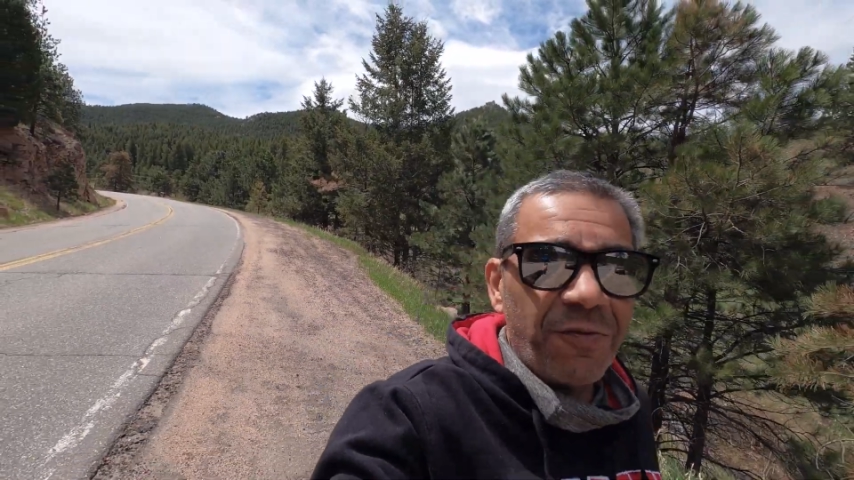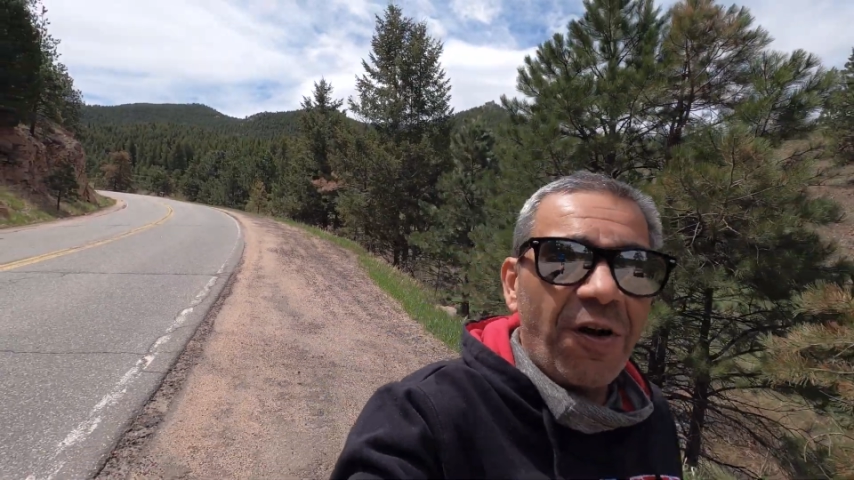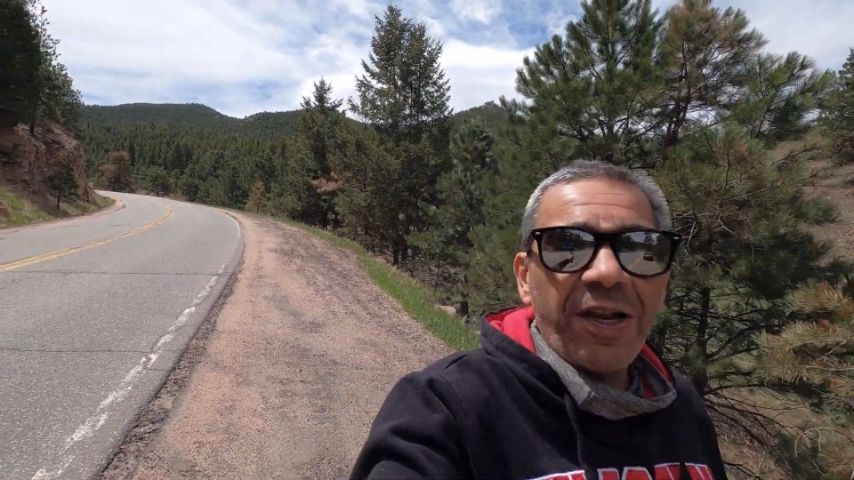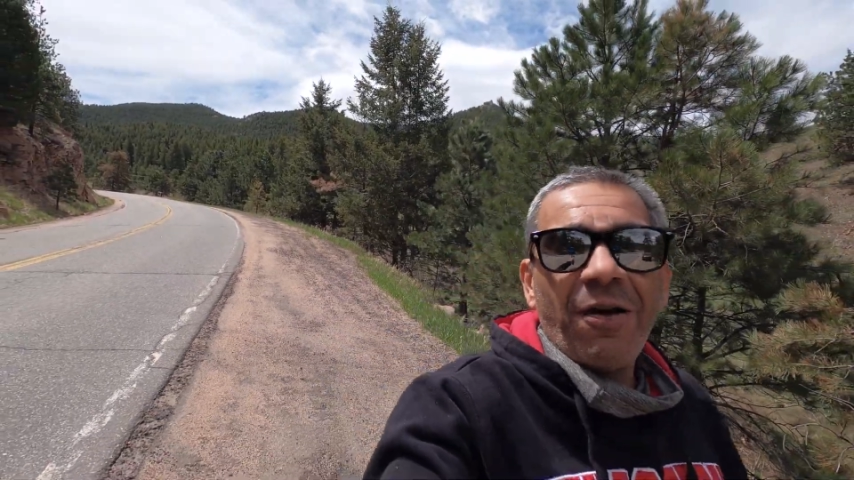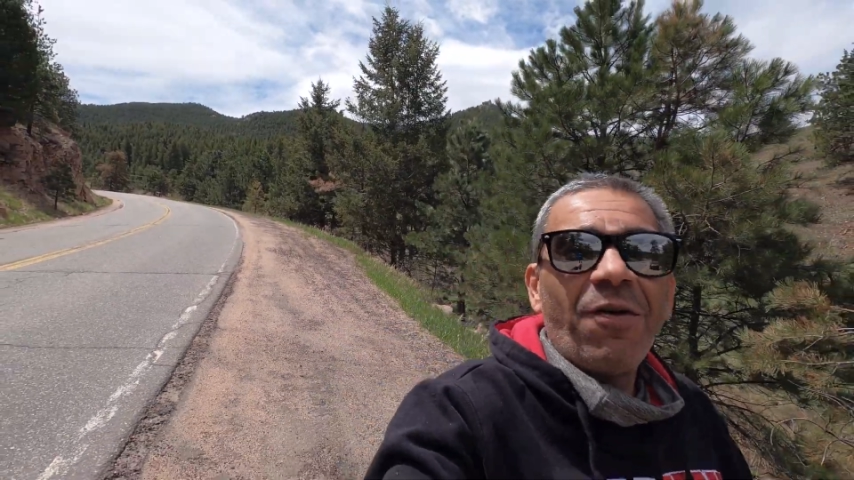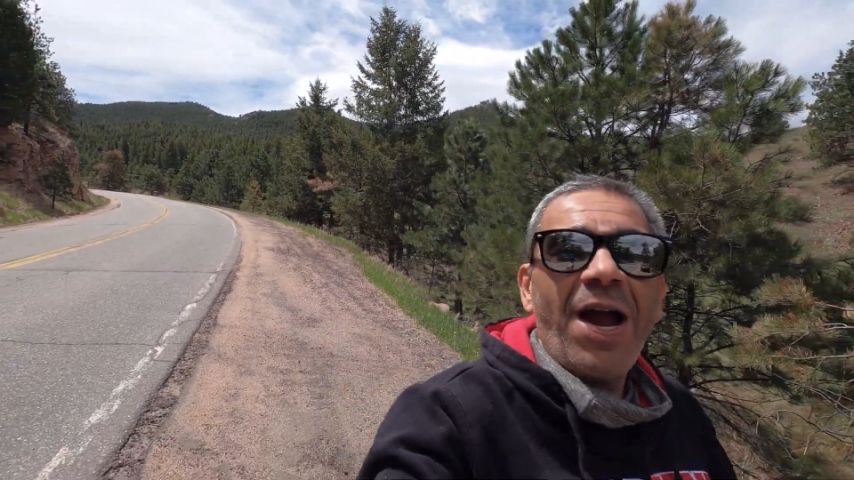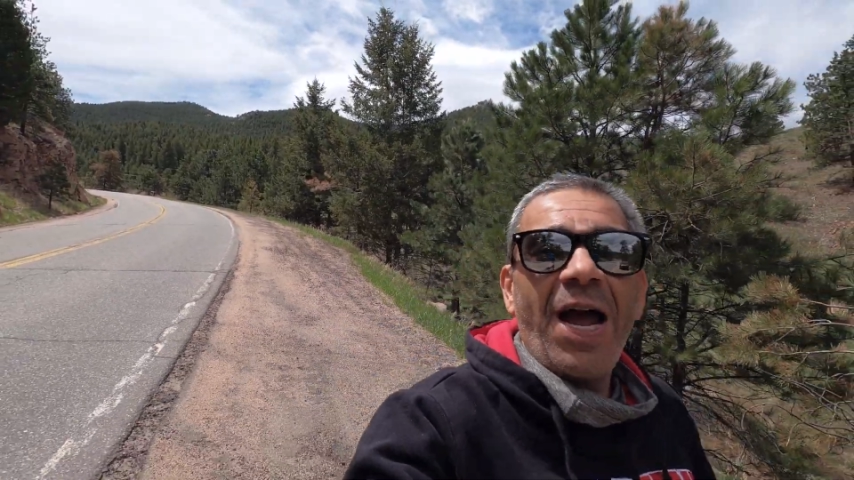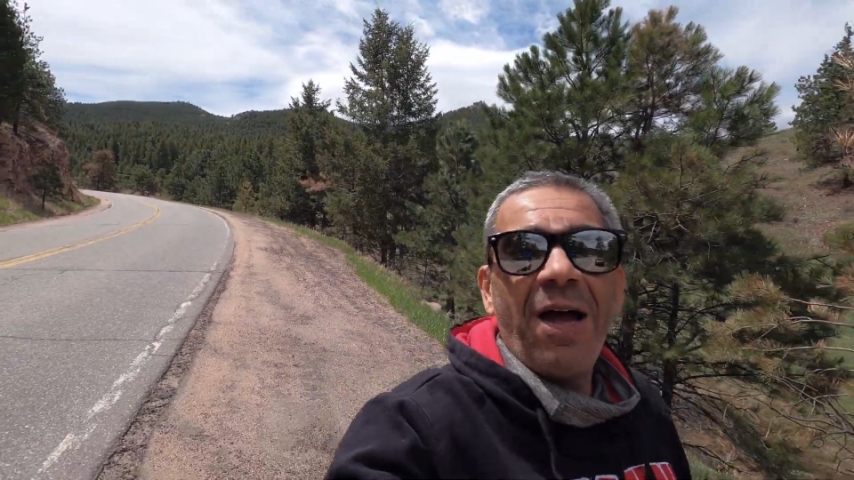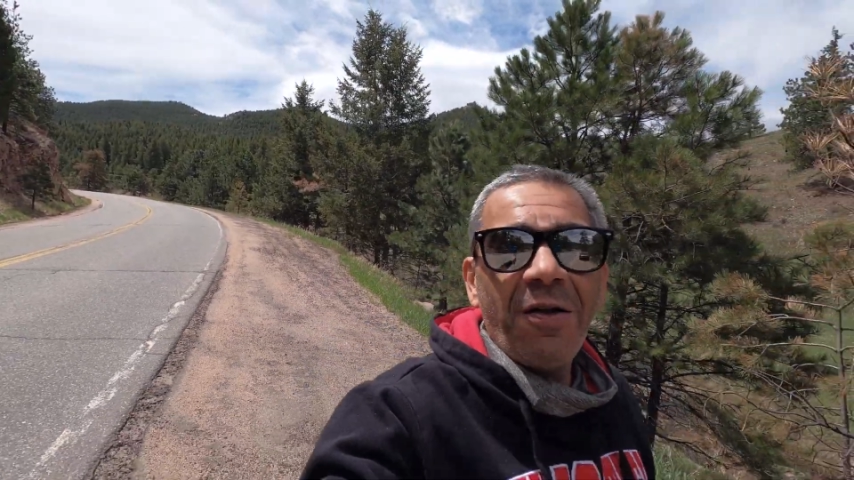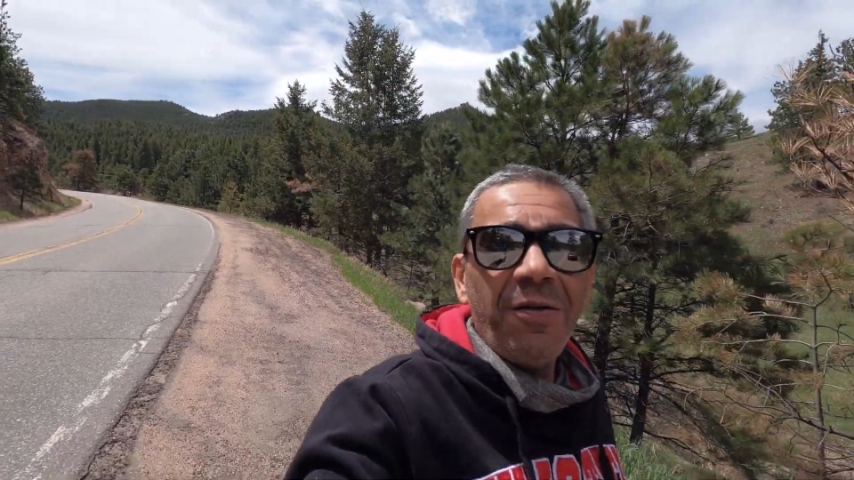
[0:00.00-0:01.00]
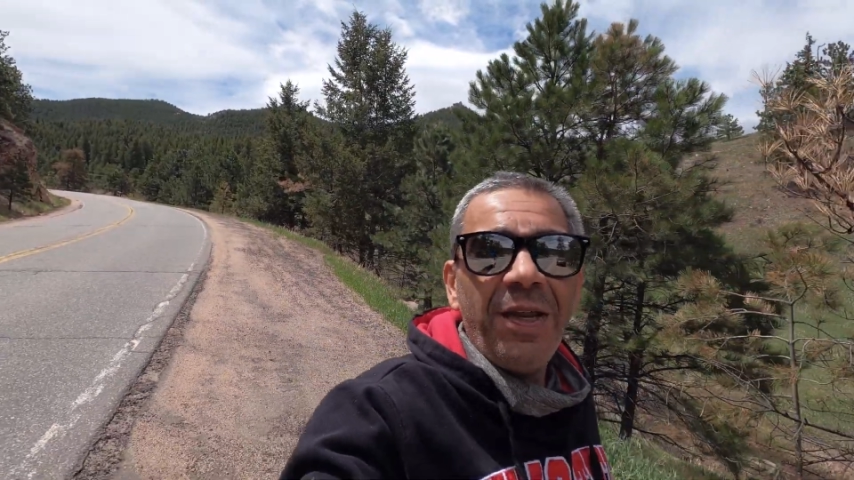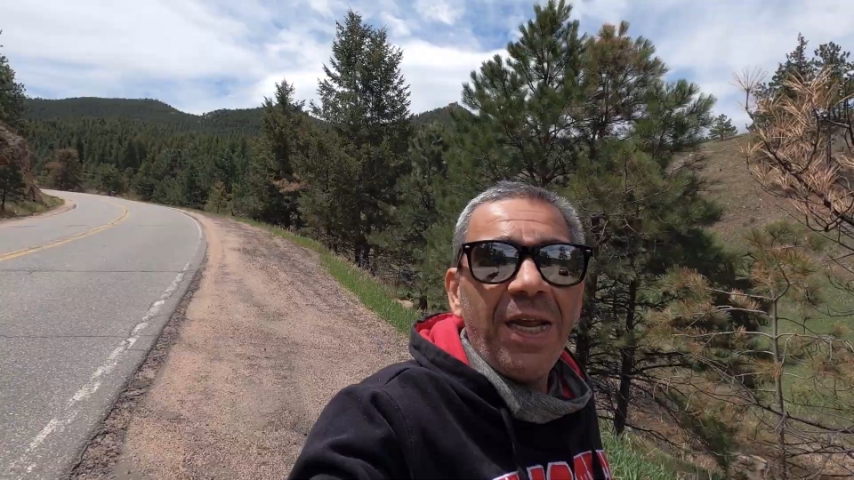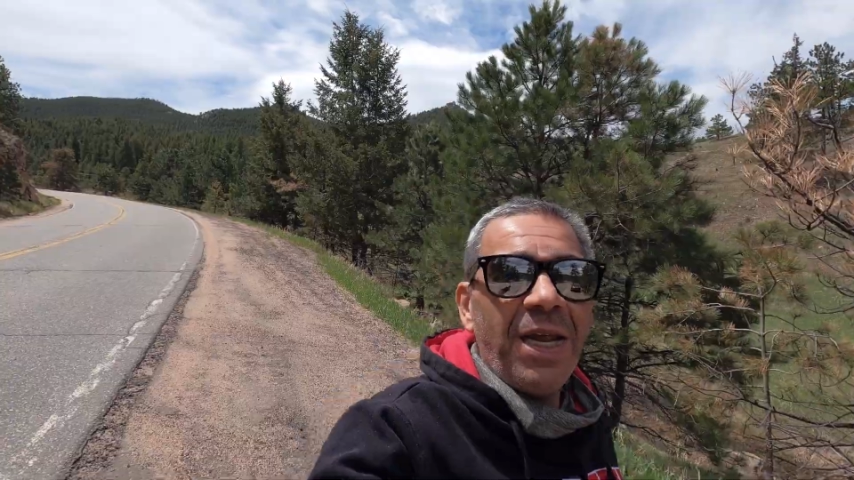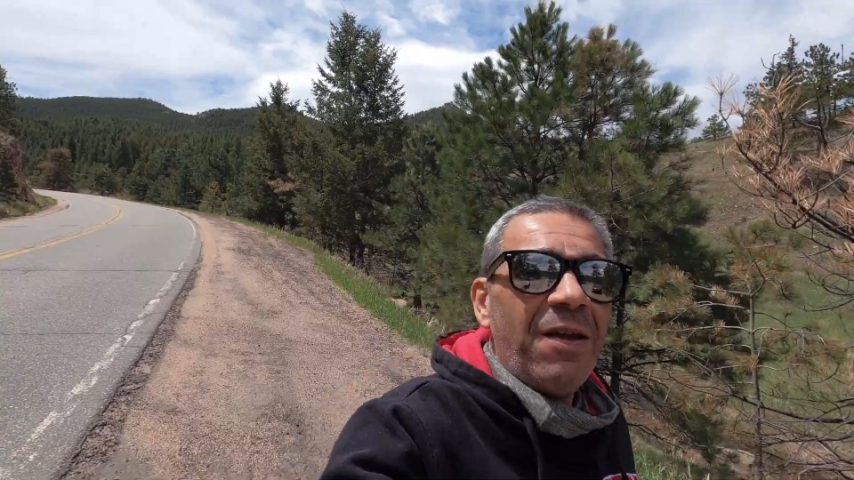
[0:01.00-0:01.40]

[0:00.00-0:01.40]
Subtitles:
some running around,